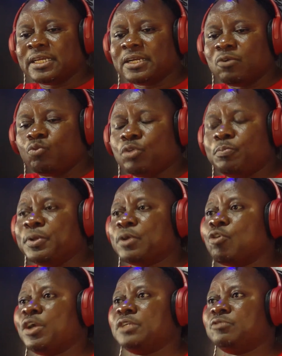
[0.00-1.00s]
we'll be
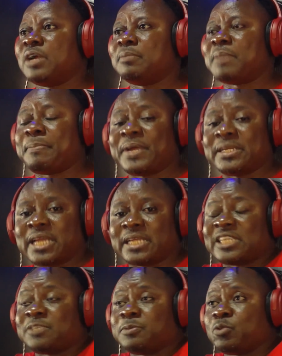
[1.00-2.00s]
going around. My partner, as
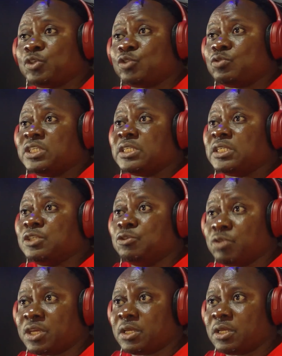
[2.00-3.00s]
I speak with you, is in the
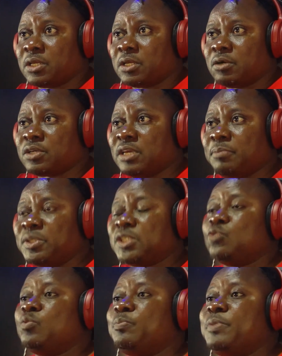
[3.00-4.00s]
UK. Okay,
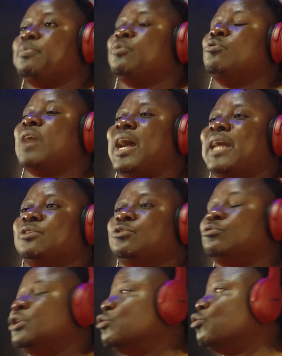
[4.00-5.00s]
meeting with people. I
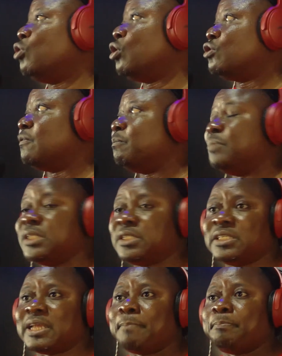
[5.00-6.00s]
do a whole lot of
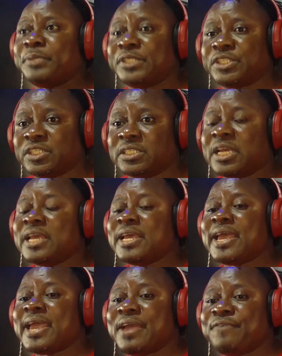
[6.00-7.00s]
meeting and pitching
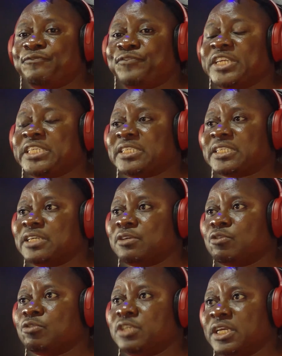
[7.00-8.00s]
every
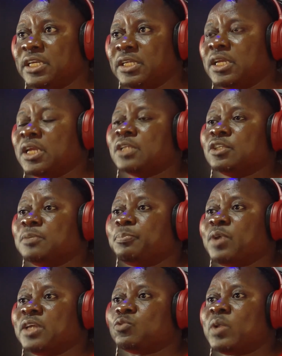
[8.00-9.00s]
single day, to the
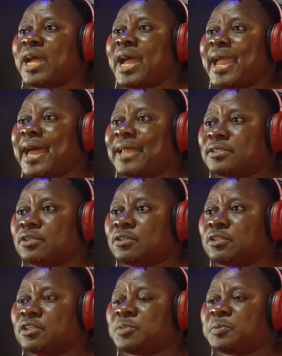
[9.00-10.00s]
point where I had to go
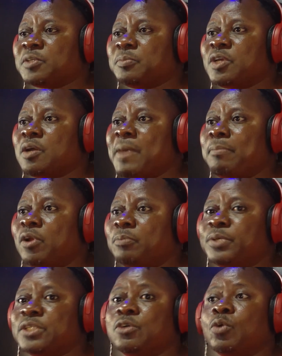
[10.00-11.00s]
to the hospital because my blood
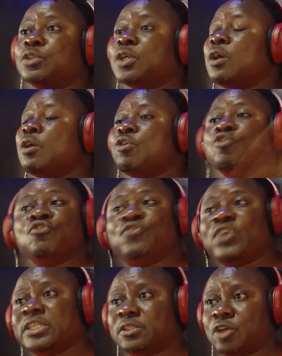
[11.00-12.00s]
pressure was over
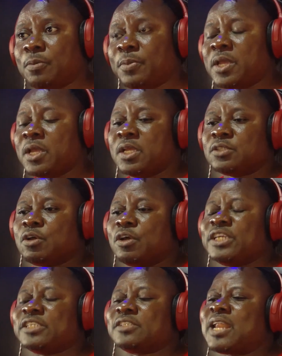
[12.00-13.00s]
the top. So
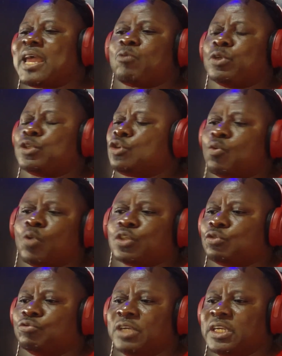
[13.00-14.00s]
it's not like we don't want
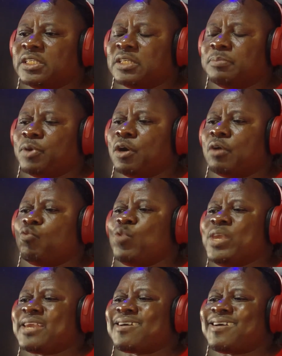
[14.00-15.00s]
to release it, but
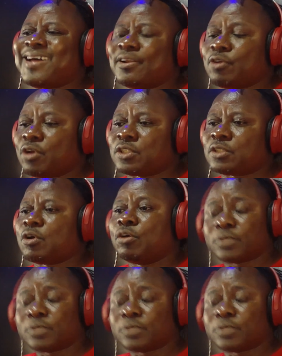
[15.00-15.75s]
we cannot,